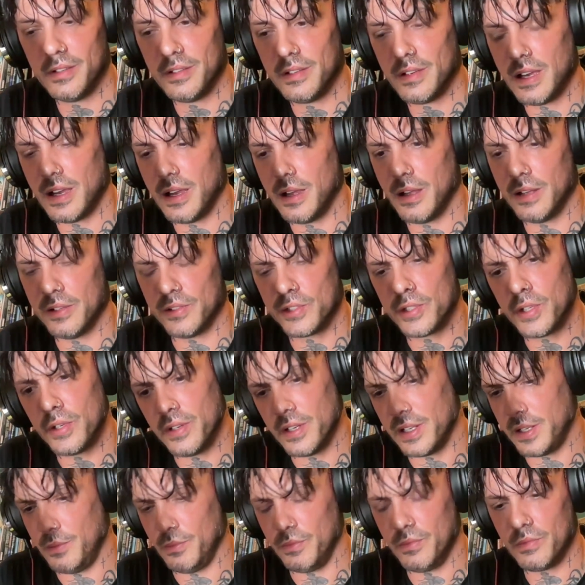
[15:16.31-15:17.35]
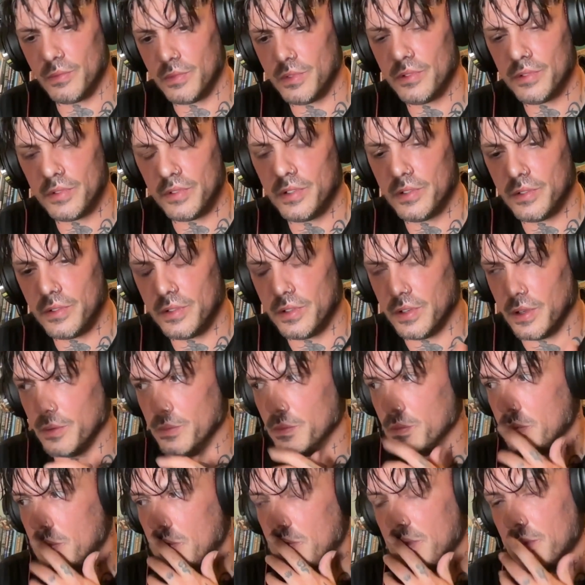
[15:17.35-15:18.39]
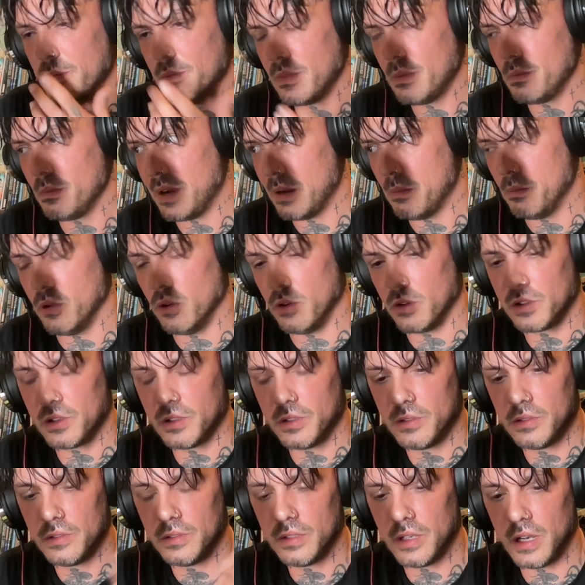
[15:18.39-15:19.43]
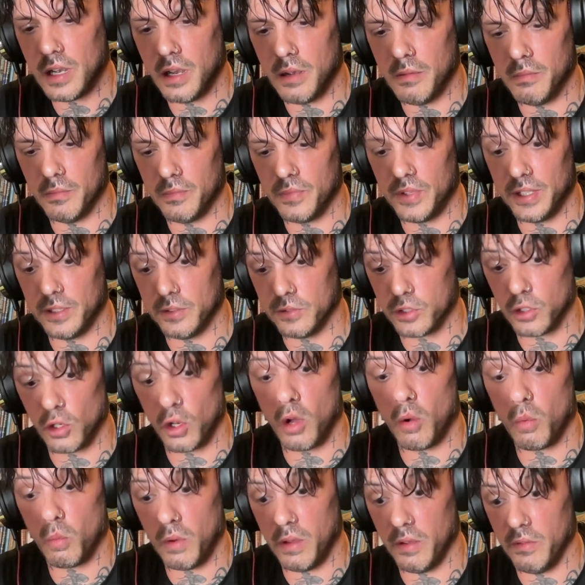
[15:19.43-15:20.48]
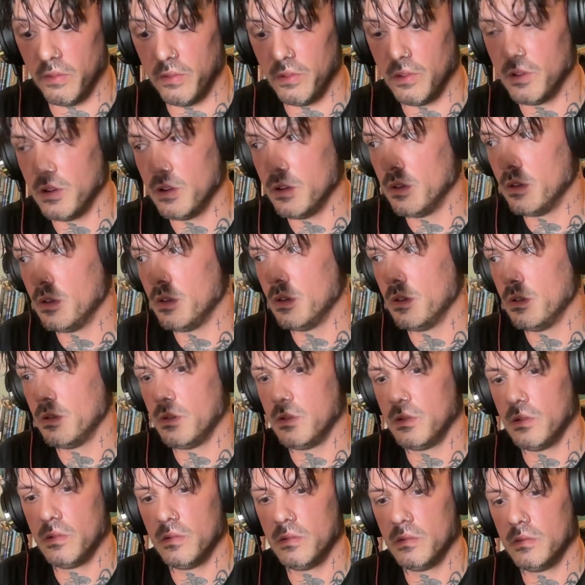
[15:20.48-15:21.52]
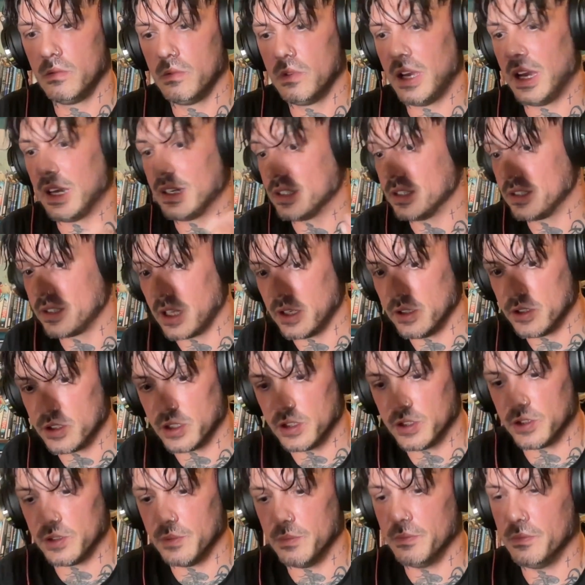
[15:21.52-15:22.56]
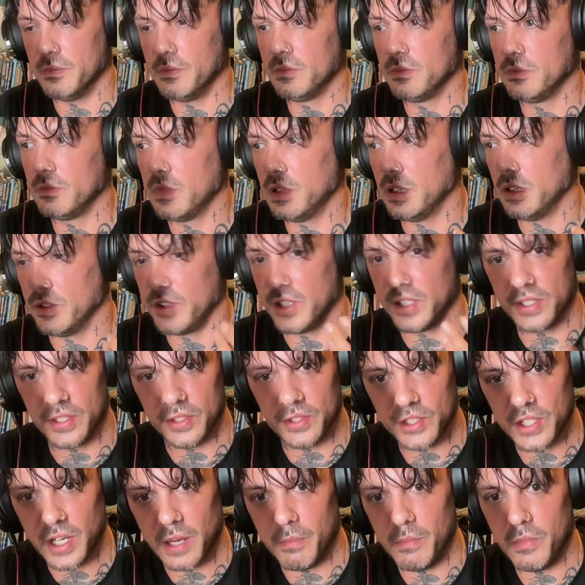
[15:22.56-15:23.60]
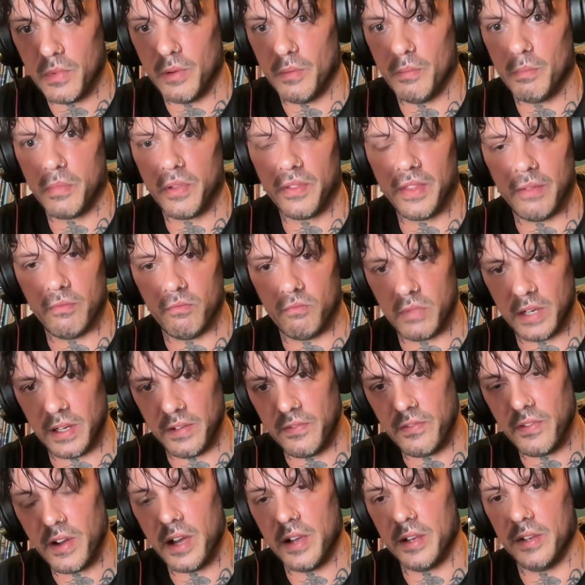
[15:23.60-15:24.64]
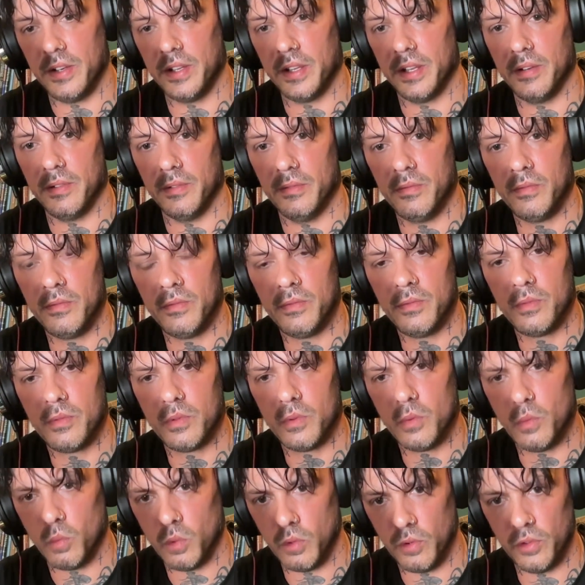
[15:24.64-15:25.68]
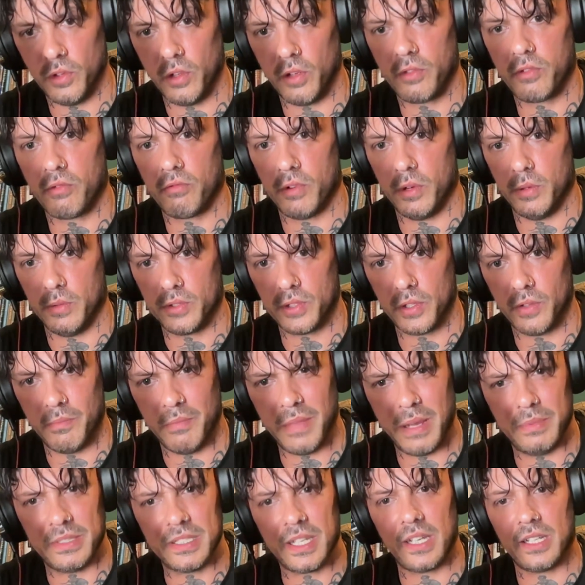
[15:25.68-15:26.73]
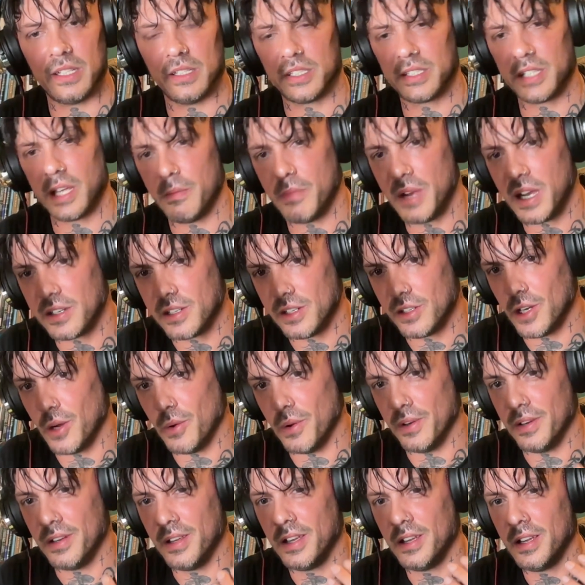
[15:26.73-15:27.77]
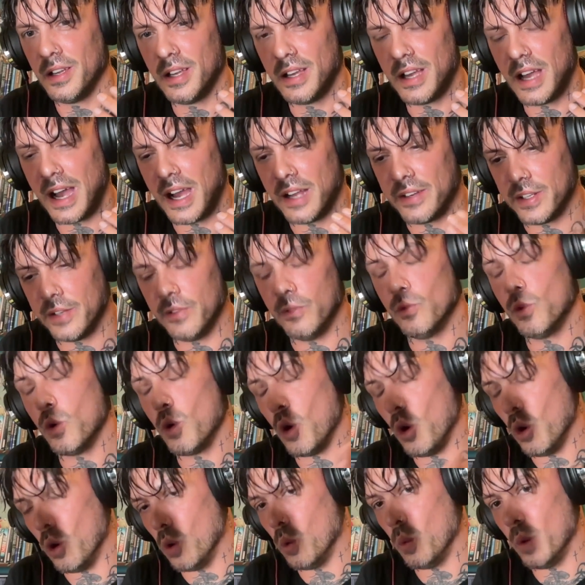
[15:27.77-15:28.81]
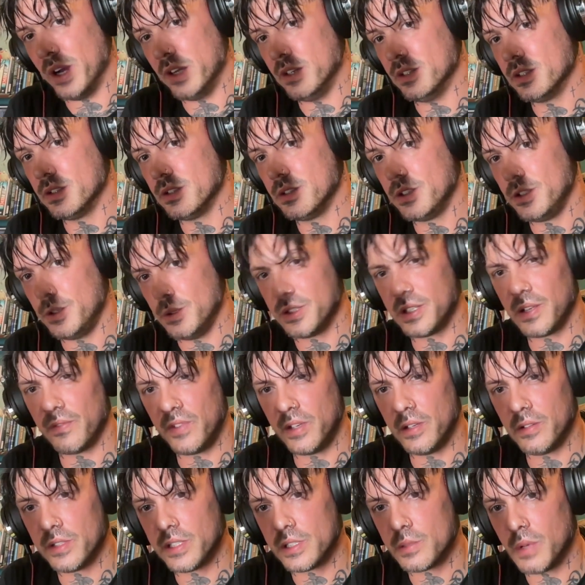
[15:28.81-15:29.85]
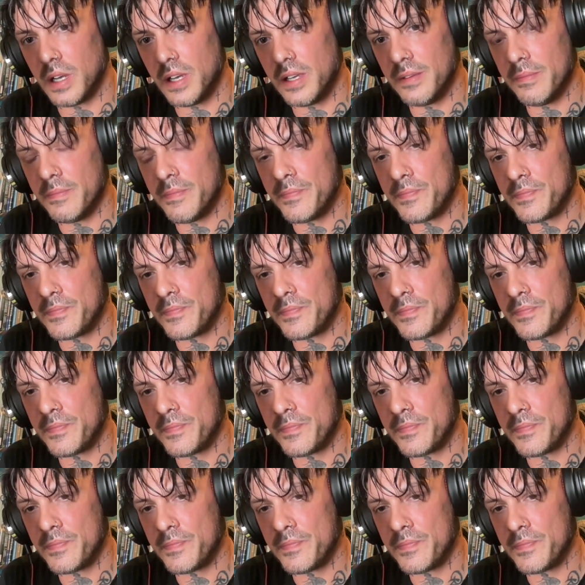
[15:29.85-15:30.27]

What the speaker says: And certainly, my book deals a lot with existentialism, disenchantment, but then refinding wonder through sort of maybe taking a step back and going, I didn't always used to feel this way.